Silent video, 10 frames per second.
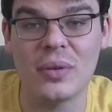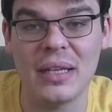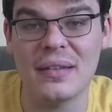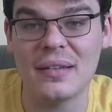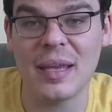
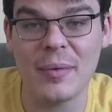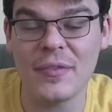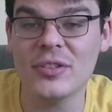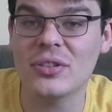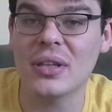this game
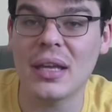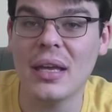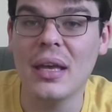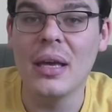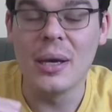officially.
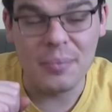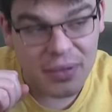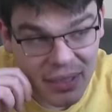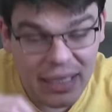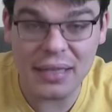
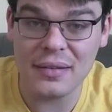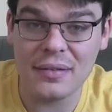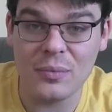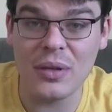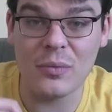Please,
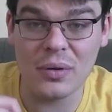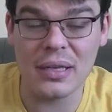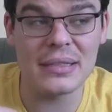we are working on this